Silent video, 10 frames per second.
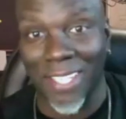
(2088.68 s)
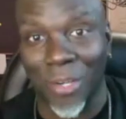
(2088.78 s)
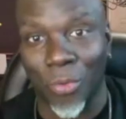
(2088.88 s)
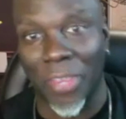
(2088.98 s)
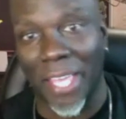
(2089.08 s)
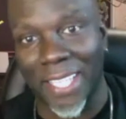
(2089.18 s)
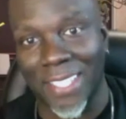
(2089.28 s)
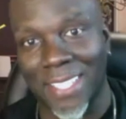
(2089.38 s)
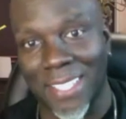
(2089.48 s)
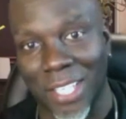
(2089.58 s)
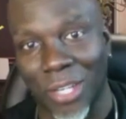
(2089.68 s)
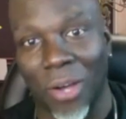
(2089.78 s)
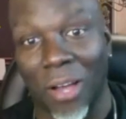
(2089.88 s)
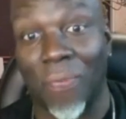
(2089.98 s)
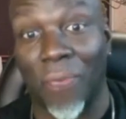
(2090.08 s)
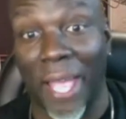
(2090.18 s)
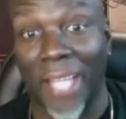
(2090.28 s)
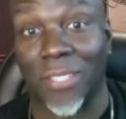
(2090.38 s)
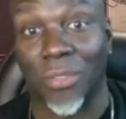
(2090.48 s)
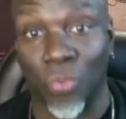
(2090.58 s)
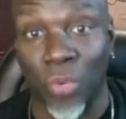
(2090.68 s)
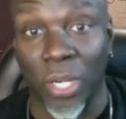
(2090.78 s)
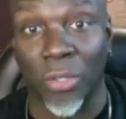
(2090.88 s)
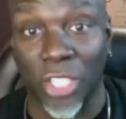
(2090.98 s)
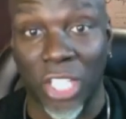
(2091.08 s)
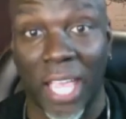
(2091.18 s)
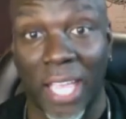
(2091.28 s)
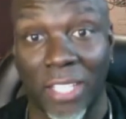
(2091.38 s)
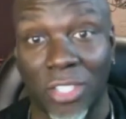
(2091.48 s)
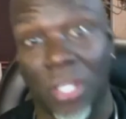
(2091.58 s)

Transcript: where they can still affect real change